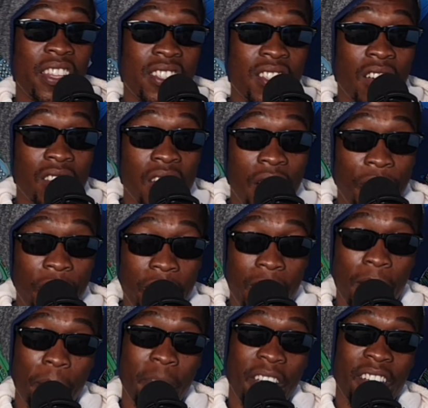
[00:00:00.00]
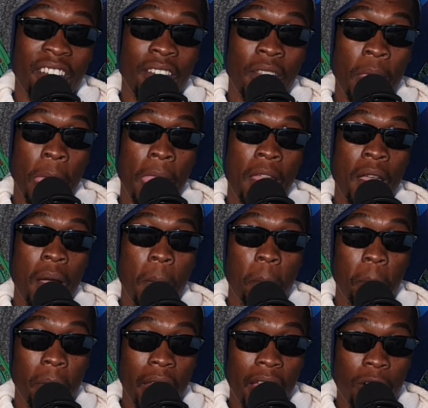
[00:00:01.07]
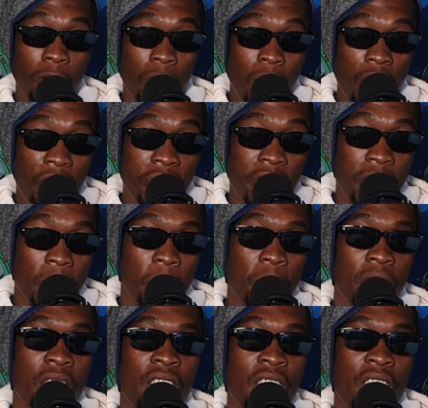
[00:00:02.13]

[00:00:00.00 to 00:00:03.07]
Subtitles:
in South Africa, man. Black Coffee,